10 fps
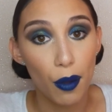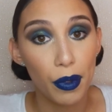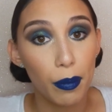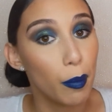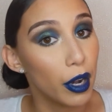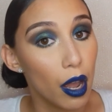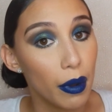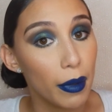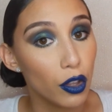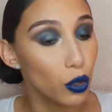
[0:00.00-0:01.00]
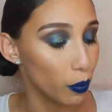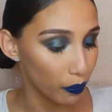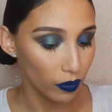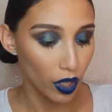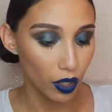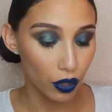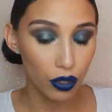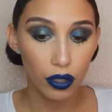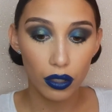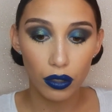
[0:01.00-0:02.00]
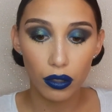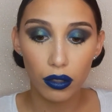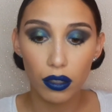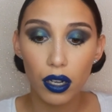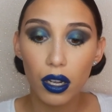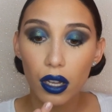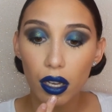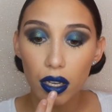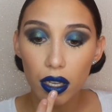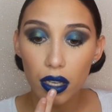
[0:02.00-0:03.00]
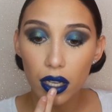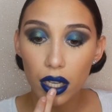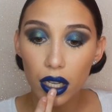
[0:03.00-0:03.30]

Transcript: help it but put it on my mouth too. So let's